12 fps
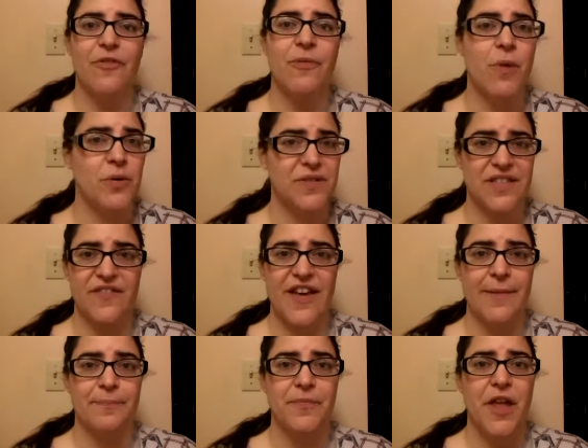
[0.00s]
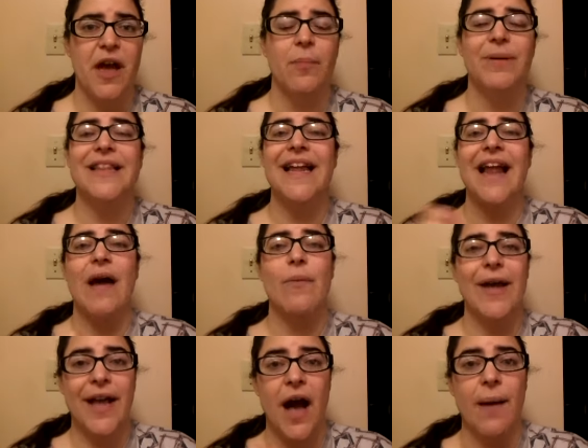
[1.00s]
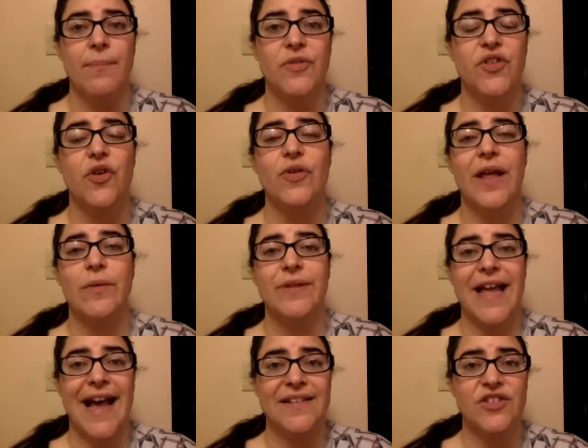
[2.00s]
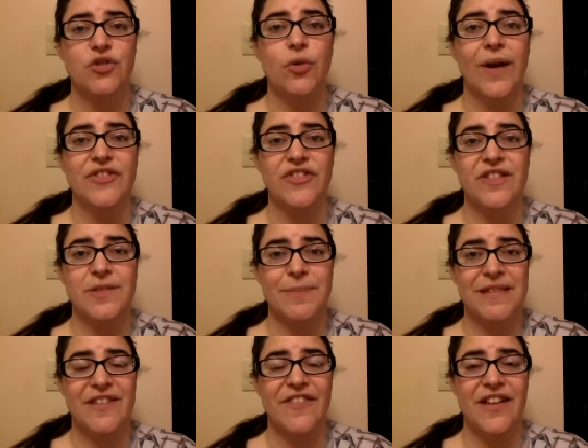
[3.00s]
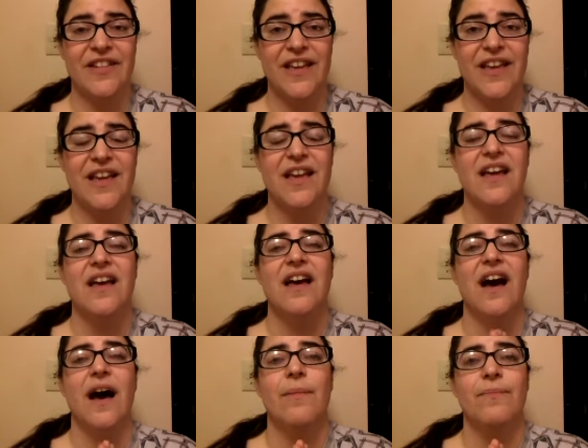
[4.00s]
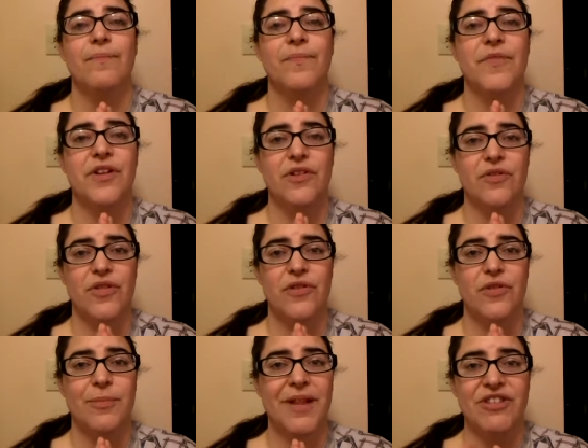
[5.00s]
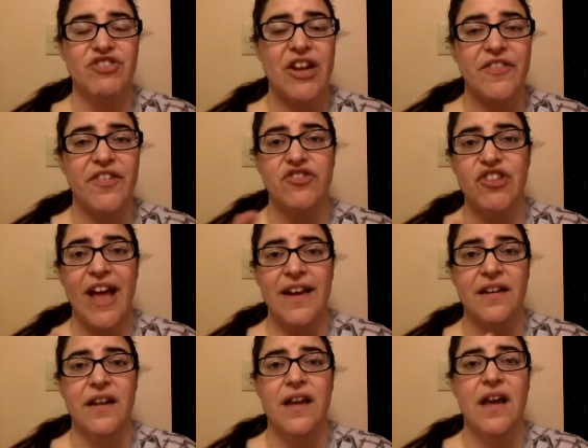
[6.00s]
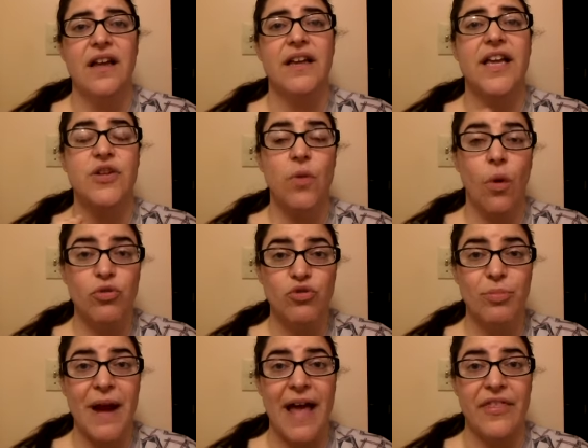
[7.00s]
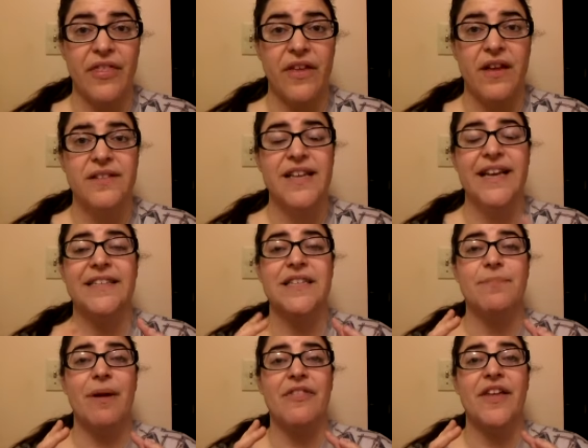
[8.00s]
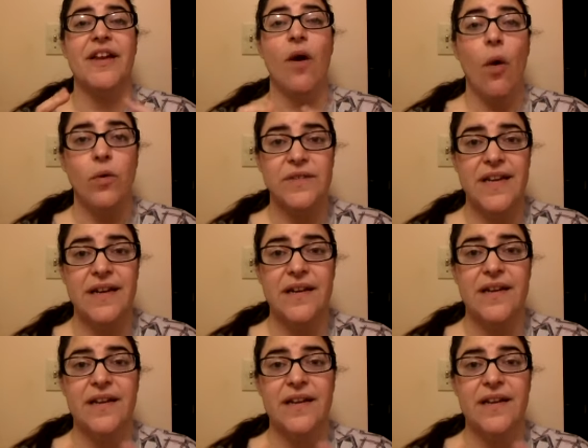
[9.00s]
for most of it, but then I wake up. So like when they ask you questions specifically, they'll be like, Jen, can you hold your breath? Take a deep breath in, hold it.